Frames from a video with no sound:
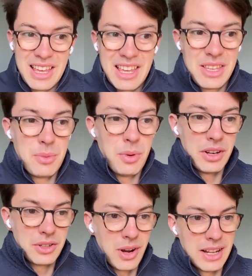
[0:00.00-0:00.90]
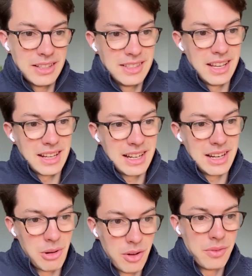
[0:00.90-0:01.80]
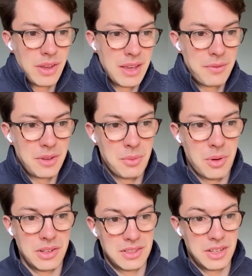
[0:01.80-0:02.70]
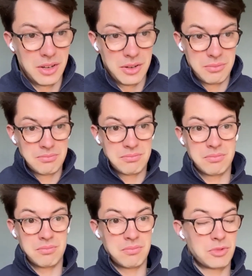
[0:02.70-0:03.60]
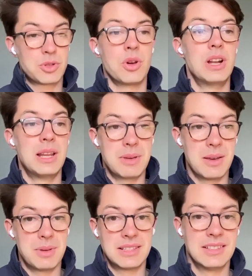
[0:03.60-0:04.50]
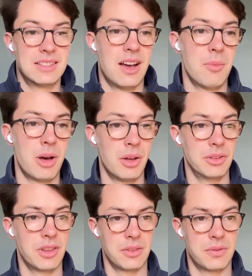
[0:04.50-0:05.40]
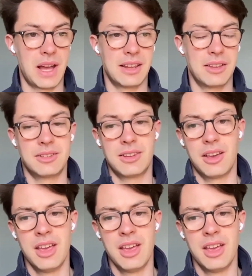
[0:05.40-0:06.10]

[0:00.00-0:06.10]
you want to try and steer clear of if you want to truly be a business that upholds those values. So